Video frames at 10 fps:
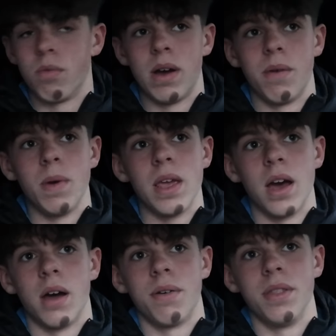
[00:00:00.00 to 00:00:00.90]
where we
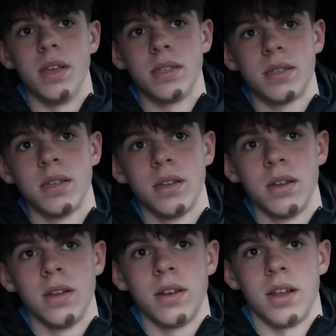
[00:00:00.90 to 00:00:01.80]
are in this
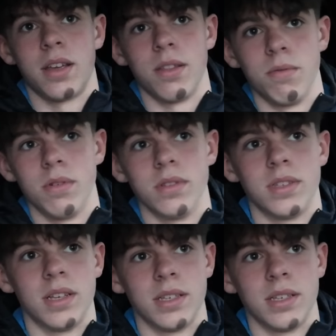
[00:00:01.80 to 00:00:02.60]
neck of the woods.